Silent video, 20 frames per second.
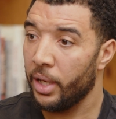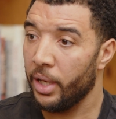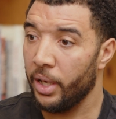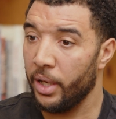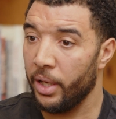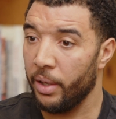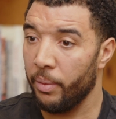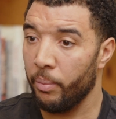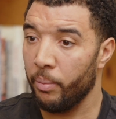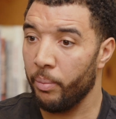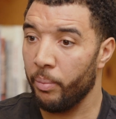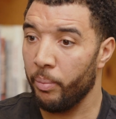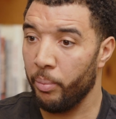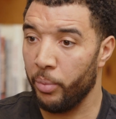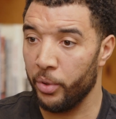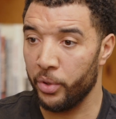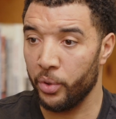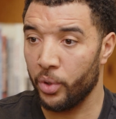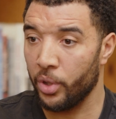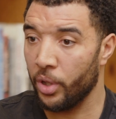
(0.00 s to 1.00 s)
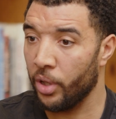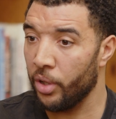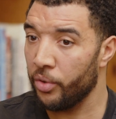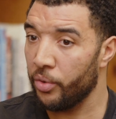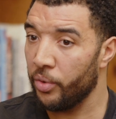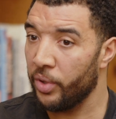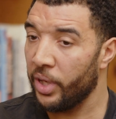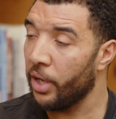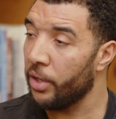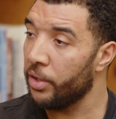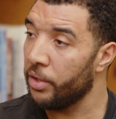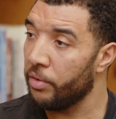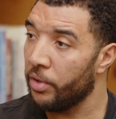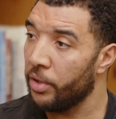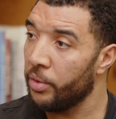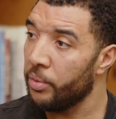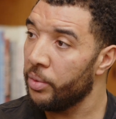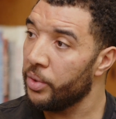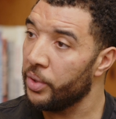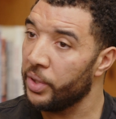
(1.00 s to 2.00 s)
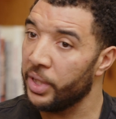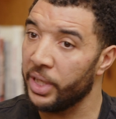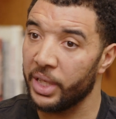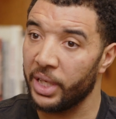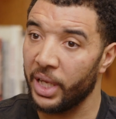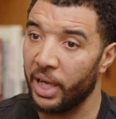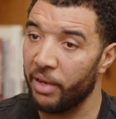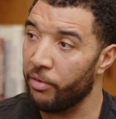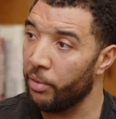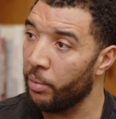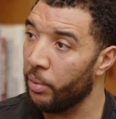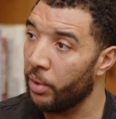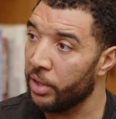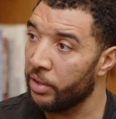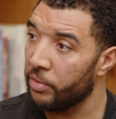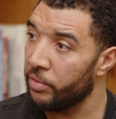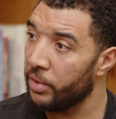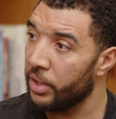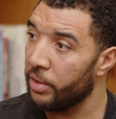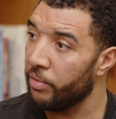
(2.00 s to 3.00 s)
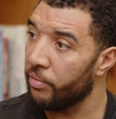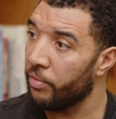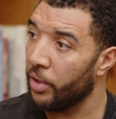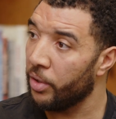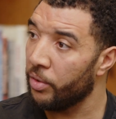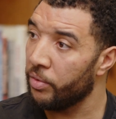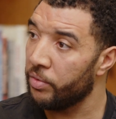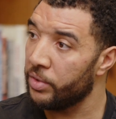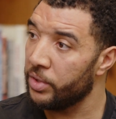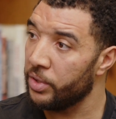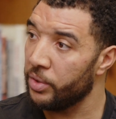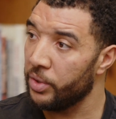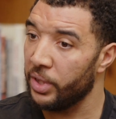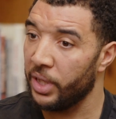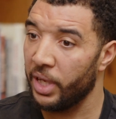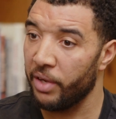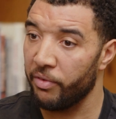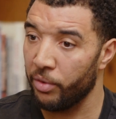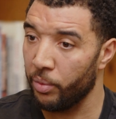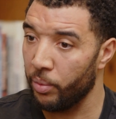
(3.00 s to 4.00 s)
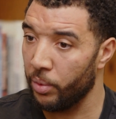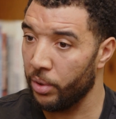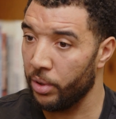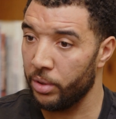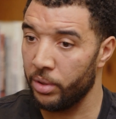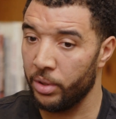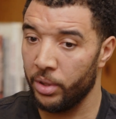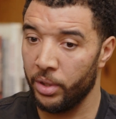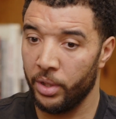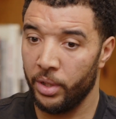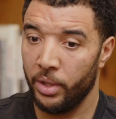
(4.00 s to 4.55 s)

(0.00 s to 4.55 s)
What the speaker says: But you can't do that on your own. You need everyone involved. You need everyone